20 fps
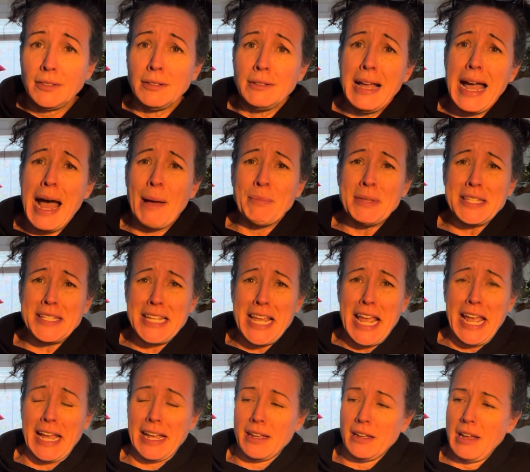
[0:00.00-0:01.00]
I'm
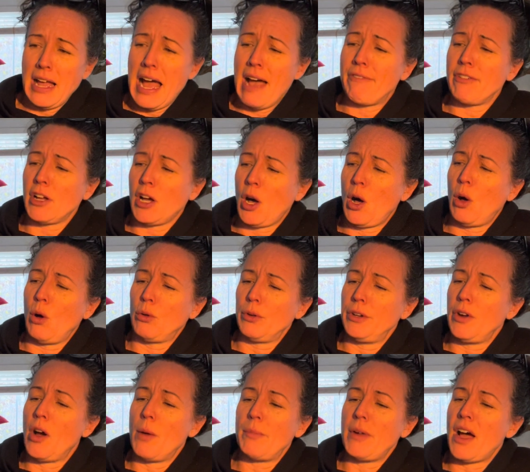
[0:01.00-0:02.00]
sick. I have a cold.
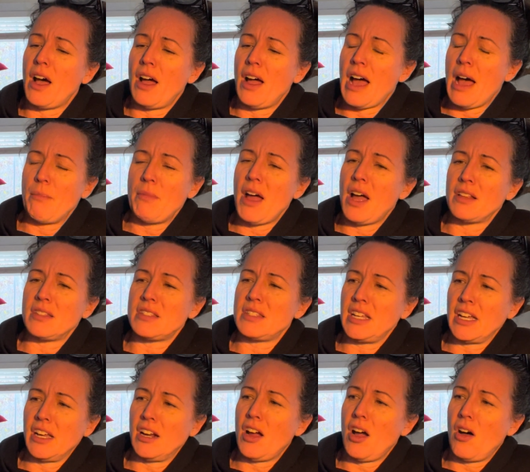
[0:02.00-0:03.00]
No, I'm not. I'm not
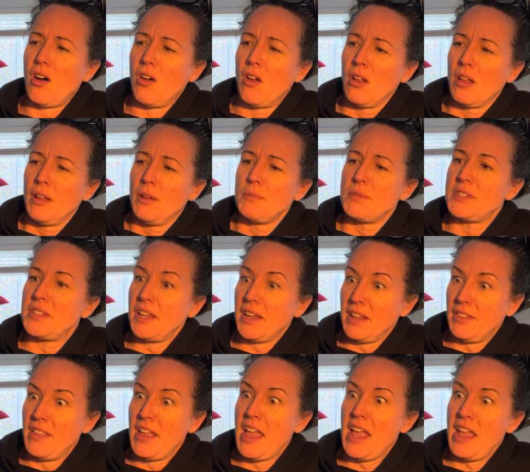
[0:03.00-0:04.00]
sick at all. I'm sick
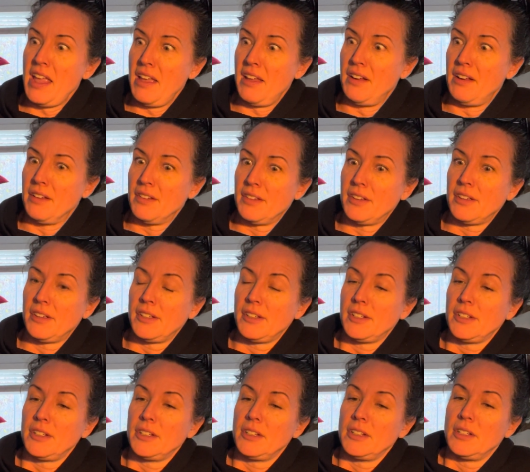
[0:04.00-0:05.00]
in the head.
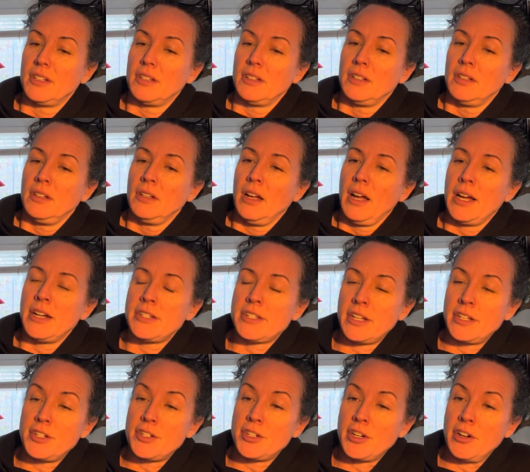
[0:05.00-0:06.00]
I just had
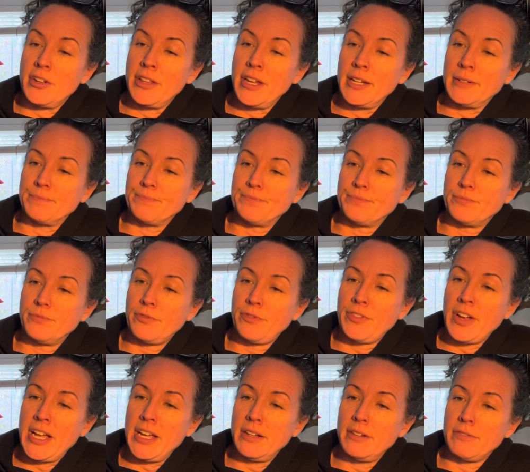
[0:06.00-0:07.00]
to share that.
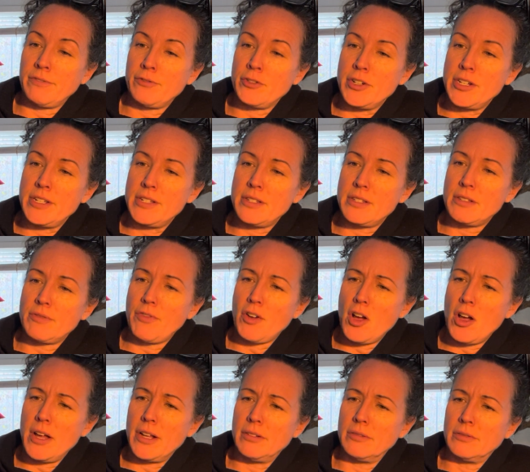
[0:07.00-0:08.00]
Fight, freeze,
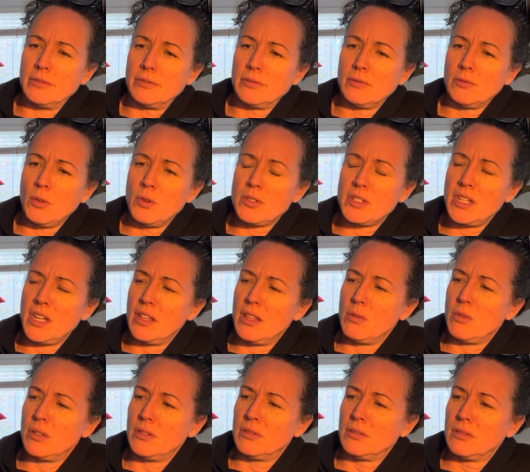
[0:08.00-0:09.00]
fawn. What was the other
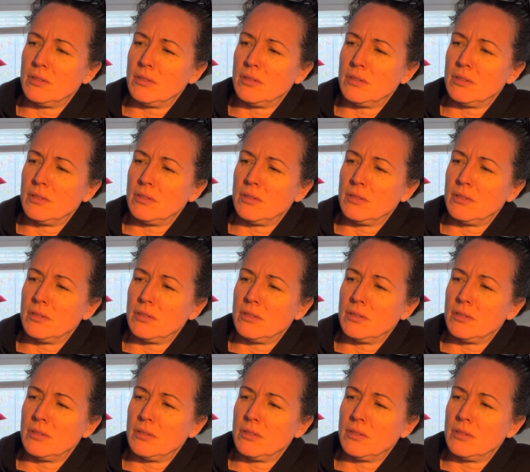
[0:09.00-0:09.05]
one?